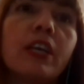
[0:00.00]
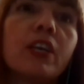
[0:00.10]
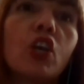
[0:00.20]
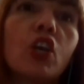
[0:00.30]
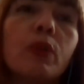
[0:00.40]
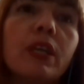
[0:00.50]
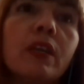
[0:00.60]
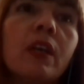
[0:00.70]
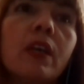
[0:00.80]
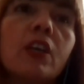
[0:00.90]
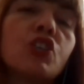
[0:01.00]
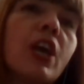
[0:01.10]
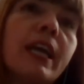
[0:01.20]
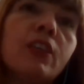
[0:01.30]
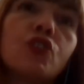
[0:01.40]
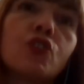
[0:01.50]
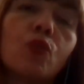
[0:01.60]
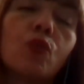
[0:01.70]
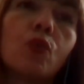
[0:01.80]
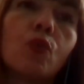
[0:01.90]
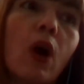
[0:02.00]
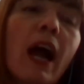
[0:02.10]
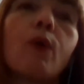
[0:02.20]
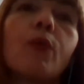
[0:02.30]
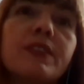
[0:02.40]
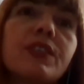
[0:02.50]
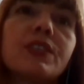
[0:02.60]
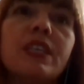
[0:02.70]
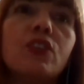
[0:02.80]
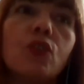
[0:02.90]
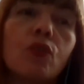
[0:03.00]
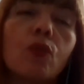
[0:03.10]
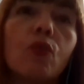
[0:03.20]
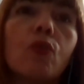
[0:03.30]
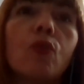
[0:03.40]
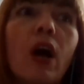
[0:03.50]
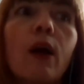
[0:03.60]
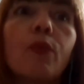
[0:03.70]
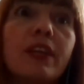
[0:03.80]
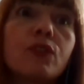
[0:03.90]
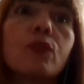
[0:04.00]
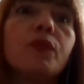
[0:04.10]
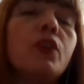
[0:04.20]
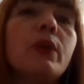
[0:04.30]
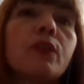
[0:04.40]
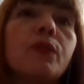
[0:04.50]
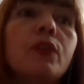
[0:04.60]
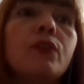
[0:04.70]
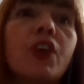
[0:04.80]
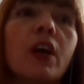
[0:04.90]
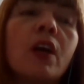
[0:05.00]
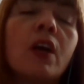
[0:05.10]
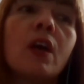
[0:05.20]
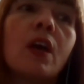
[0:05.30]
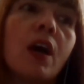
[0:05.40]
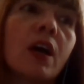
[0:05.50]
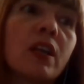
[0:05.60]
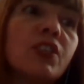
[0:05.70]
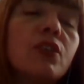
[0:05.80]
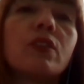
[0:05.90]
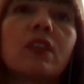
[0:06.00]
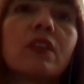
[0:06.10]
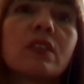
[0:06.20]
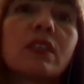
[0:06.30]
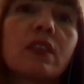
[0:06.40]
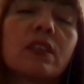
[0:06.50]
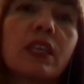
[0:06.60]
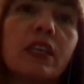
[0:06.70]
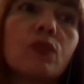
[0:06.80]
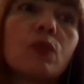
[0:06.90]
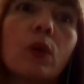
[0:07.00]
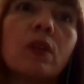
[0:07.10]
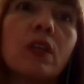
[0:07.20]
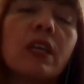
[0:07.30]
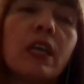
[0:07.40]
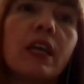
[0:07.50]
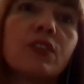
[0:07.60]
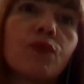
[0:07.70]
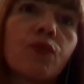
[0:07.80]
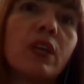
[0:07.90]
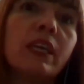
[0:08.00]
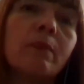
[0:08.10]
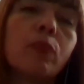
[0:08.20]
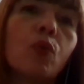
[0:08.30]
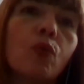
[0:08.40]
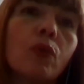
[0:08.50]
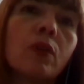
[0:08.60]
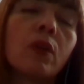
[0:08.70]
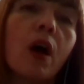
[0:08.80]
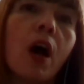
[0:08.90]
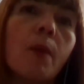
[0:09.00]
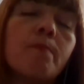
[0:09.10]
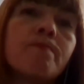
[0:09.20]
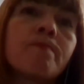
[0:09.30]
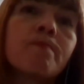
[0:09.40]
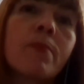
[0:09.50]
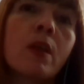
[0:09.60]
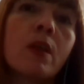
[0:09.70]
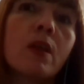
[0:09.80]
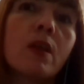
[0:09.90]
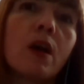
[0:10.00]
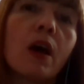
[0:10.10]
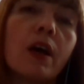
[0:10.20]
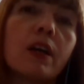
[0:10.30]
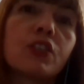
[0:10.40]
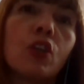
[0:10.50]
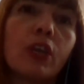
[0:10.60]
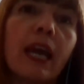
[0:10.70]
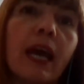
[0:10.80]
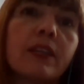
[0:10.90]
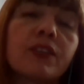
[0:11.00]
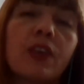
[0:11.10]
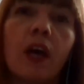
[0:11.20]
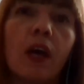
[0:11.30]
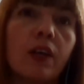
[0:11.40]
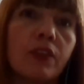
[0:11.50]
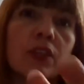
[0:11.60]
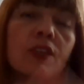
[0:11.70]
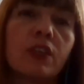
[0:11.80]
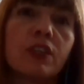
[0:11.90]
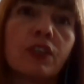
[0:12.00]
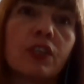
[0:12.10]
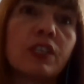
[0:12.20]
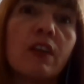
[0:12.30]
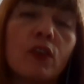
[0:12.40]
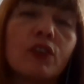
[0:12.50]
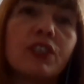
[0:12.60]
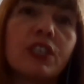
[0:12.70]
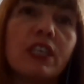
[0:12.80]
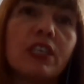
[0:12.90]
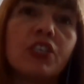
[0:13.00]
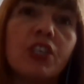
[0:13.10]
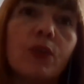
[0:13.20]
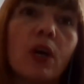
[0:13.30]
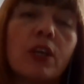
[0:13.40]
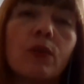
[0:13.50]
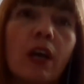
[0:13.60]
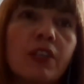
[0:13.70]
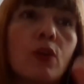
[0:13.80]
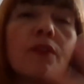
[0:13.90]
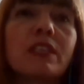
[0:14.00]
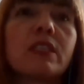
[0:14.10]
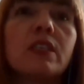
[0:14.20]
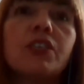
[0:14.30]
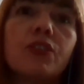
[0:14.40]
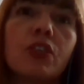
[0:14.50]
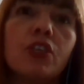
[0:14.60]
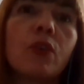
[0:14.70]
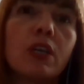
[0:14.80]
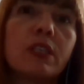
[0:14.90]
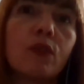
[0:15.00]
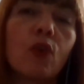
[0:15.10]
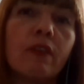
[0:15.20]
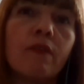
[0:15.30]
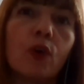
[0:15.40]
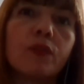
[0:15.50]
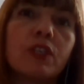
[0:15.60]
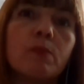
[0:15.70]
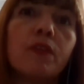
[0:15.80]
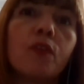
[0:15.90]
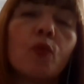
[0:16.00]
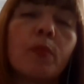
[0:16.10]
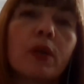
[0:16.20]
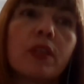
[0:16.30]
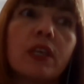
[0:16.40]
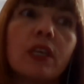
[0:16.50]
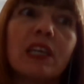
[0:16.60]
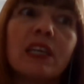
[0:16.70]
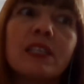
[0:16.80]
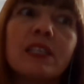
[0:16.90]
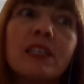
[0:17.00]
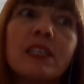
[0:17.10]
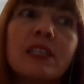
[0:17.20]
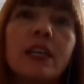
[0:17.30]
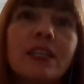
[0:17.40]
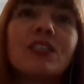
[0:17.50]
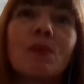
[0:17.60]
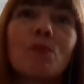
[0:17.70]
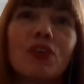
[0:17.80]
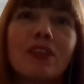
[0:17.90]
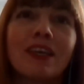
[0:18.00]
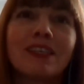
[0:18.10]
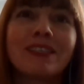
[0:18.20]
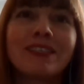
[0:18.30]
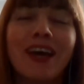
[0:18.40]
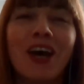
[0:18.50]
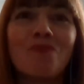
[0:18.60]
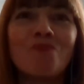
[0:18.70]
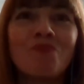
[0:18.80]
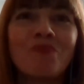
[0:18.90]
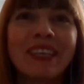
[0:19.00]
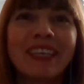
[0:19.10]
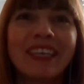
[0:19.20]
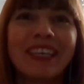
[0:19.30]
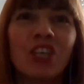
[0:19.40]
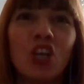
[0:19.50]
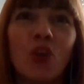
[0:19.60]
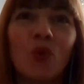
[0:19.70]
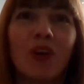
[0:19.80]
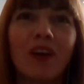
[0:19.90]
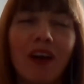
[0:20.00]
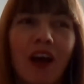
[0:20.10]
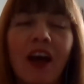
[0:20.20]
chain company change, or how they're succeeding, or how they're sort of viewing the future. And I do think the skills one is really important to look at, the diversity issue. I don't know if that's an issue that you guys have got involved in before, but I think it is something that's you know,